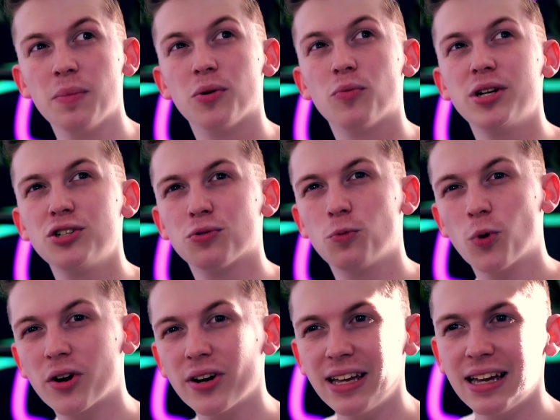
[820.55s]
but when you're
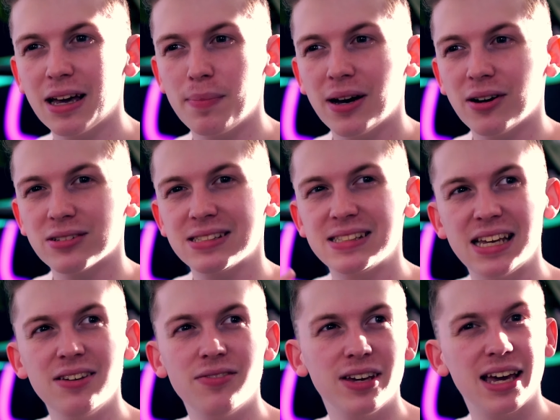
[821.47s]
worrying about
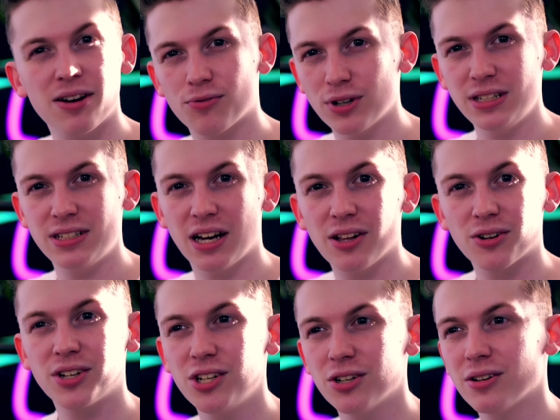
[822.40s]
saving every
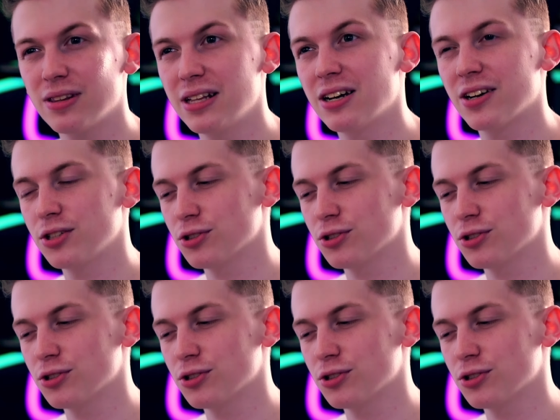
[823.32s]
dollar here and there,